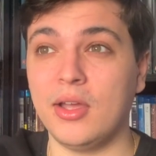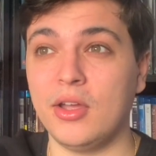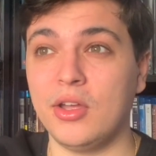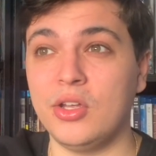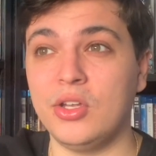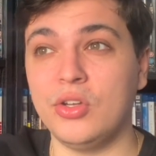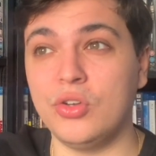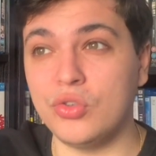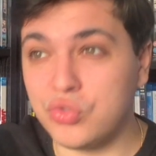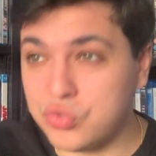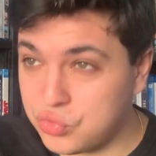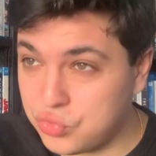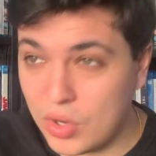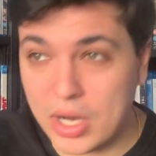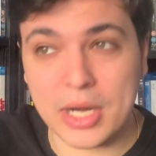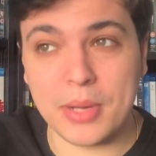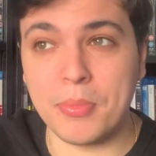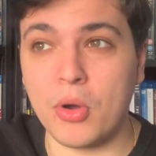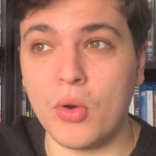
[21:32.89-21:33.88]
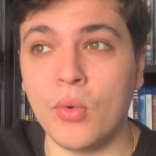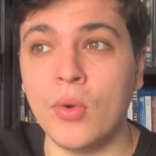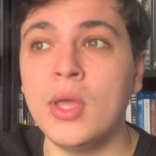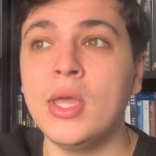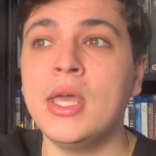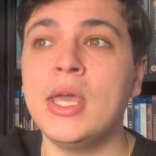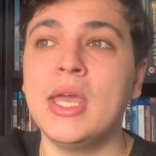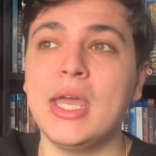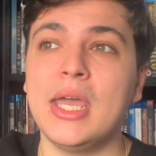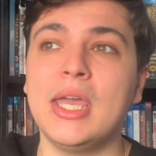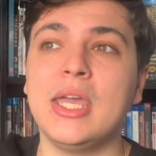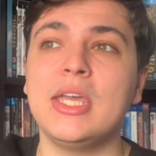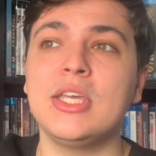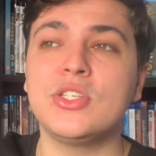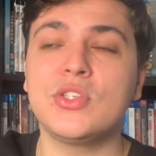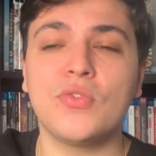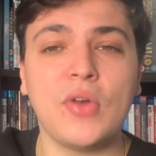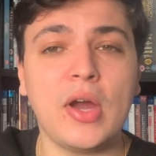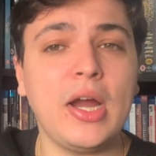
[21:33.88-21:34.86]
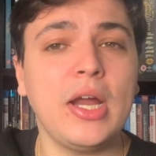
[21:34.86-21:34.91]
incredible. It
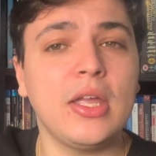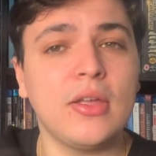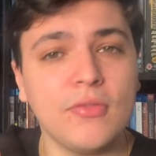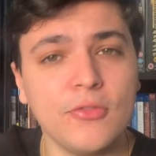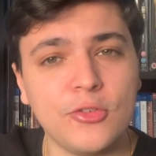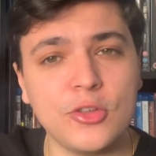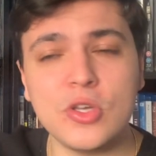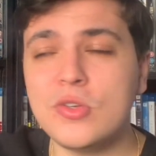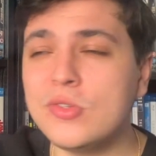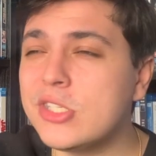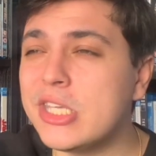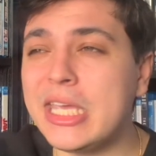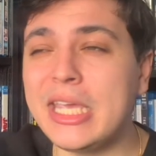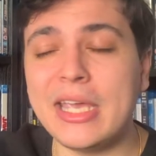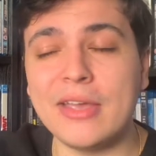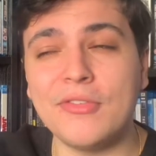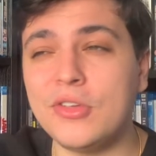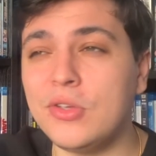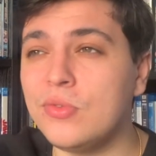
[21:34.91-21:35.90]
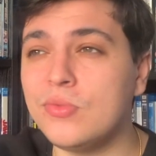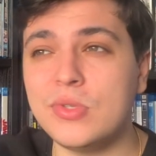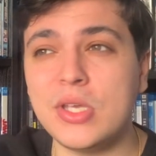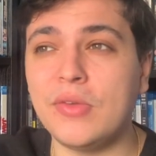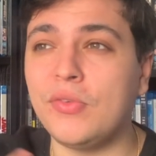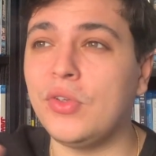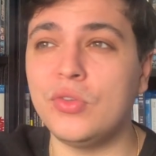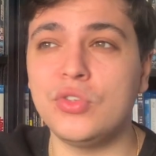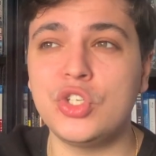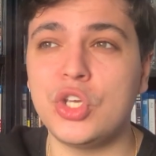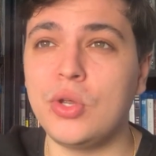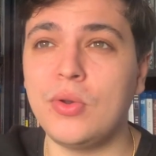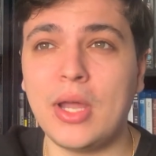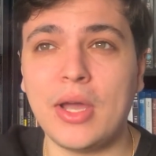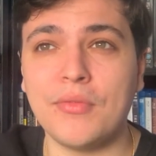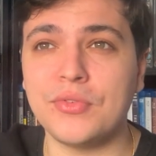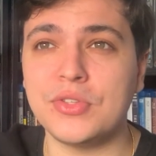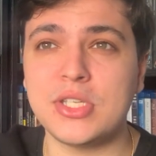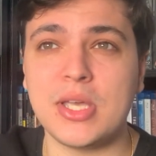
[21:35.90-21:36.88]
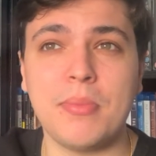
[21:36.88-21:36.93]
is very confusing. If you tune
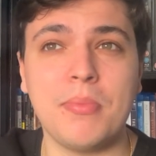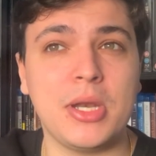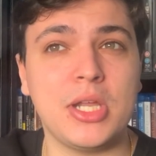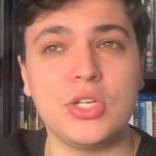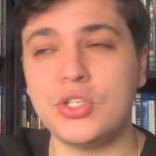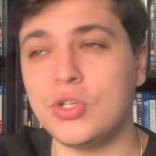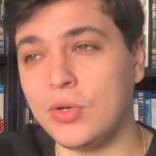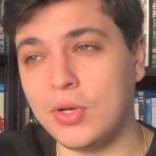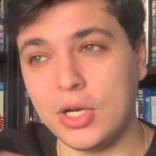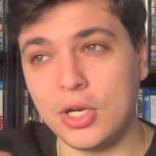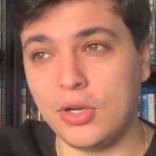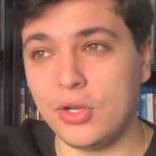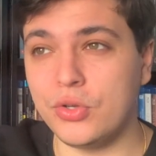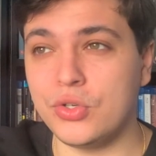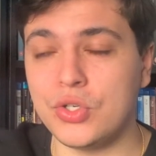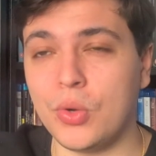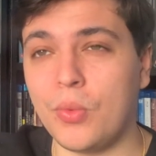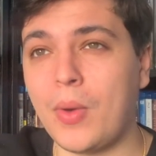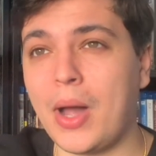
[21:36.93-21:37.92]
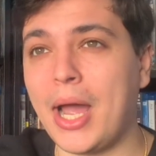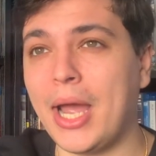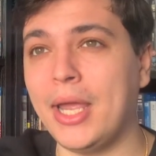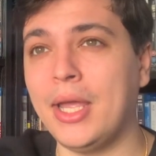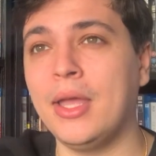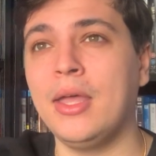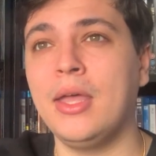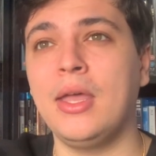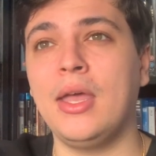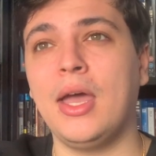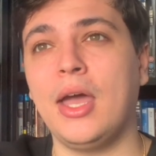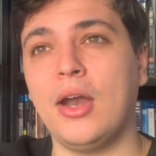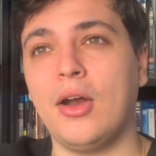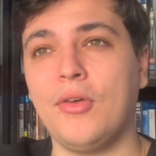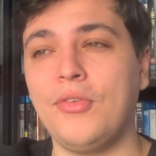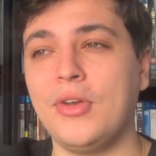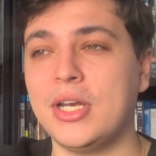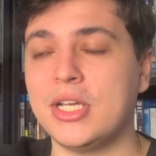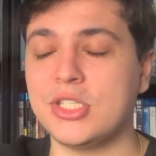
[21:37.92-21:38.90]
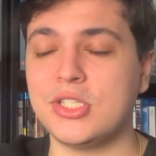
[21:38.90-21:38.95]
out for 10 minutes, you're going to lose your way. And I
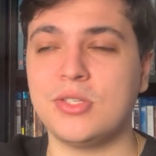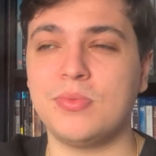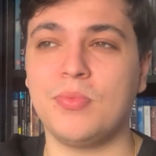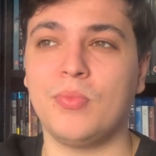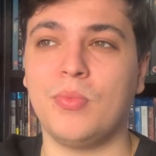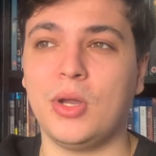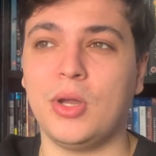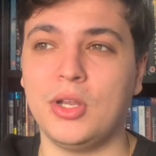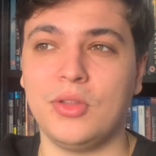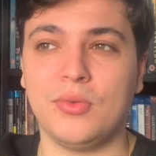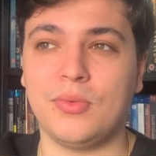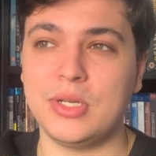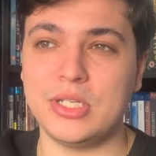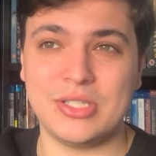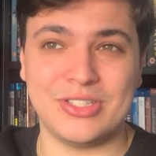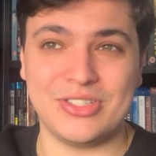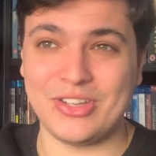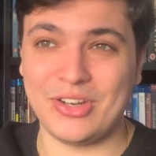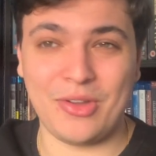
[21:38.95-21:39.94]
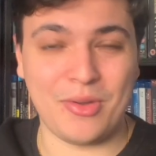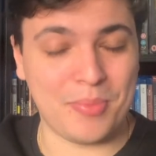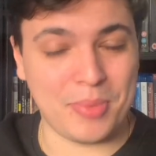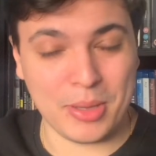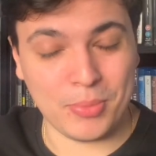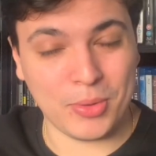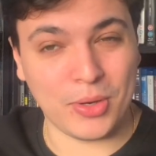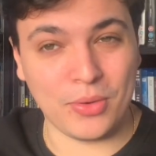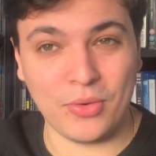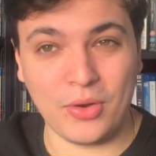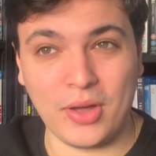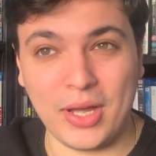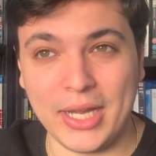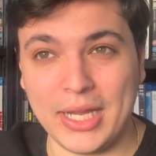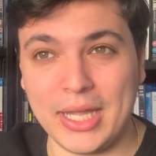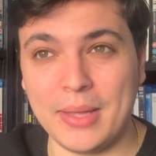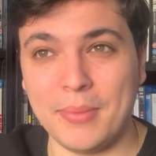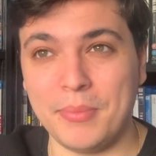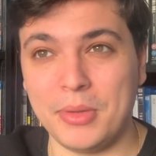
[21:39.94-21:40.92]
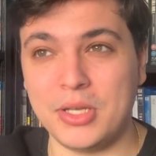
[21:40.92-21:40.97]
think that's one of the reasons a lot of people don't
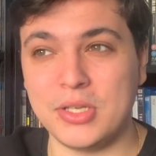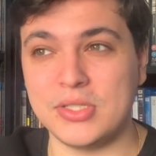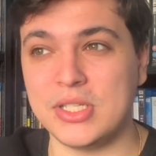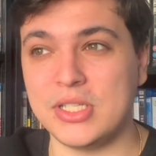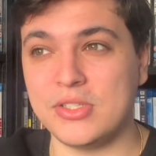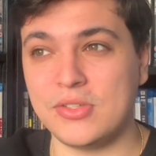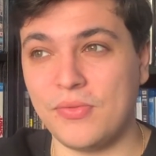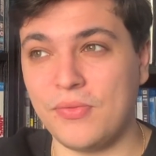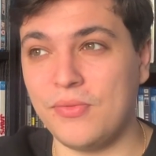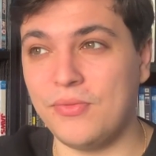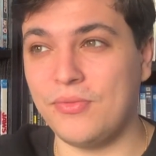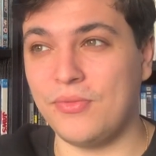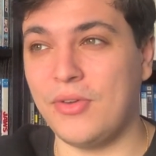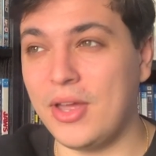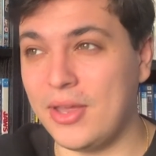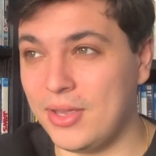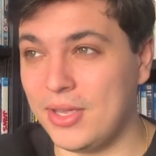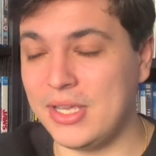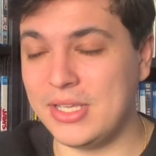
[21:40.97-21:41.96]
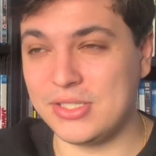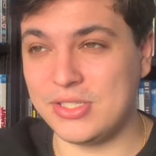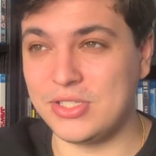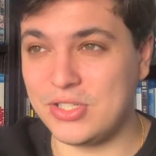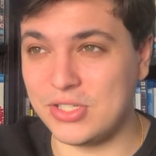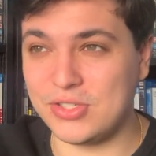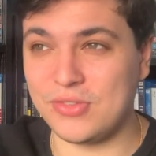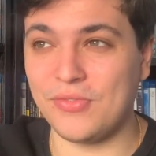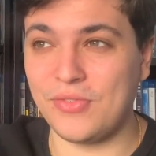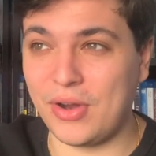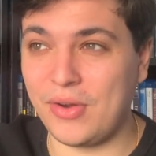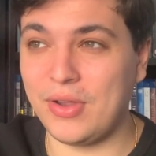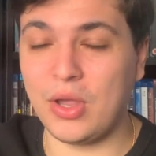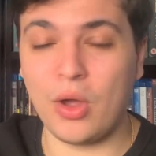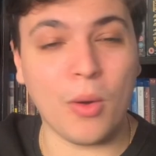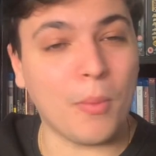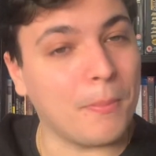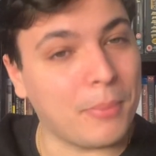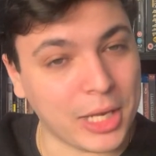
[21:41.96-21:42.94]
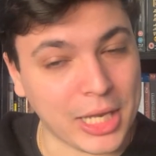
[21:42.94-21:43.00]
like it, because it's just very
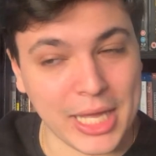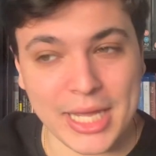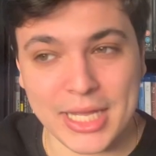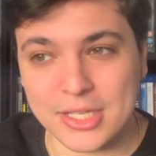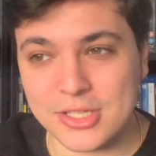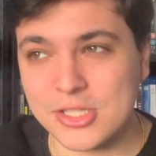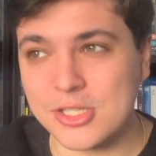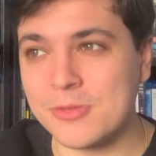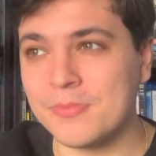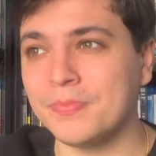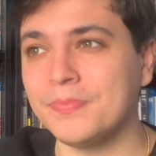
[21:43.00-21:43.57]
complex.